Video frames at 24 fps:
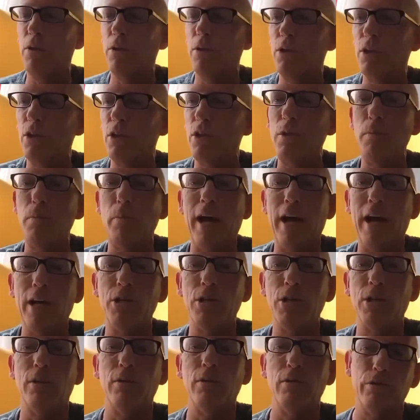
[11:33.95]
Just
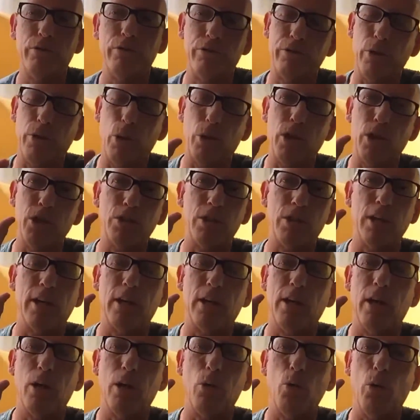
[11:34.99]
imagine
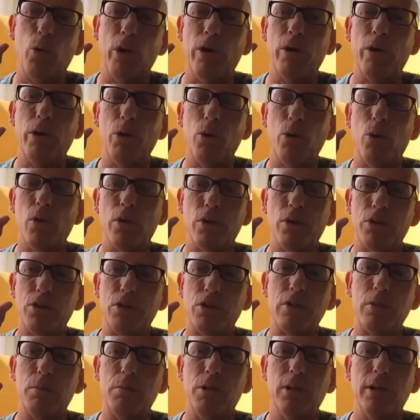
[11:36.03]
focusing on where you want the
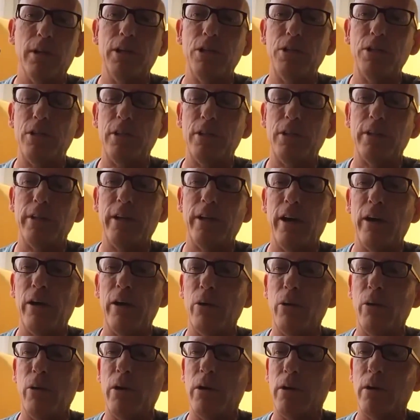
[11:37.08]
simulation to
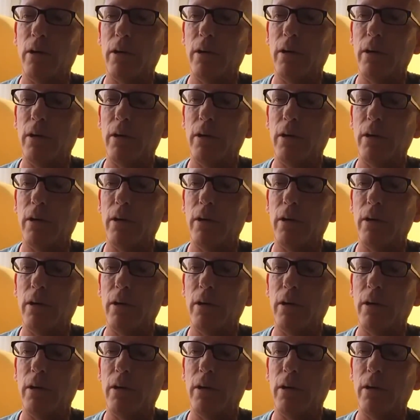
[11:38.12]
go